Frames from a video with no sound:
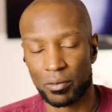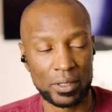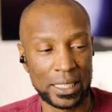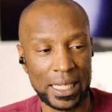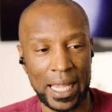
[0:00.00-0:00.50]

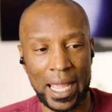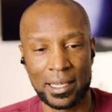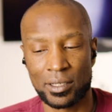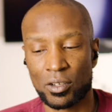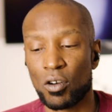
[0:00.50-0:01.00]
we see
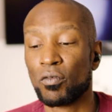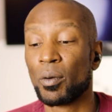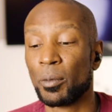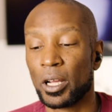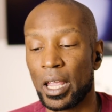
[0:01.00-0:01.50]
Hazel go
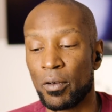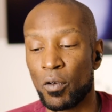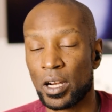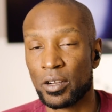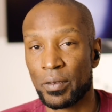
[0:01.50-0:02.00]
from looking
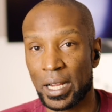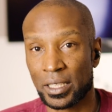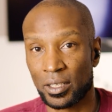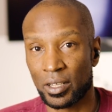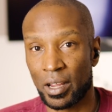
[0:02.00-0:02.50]
one
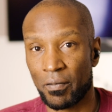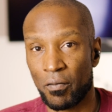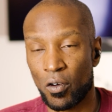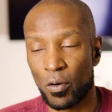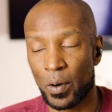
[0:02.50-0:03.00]
direction, looking
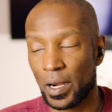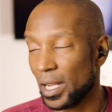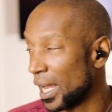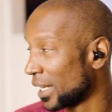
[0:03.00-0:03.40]
forward,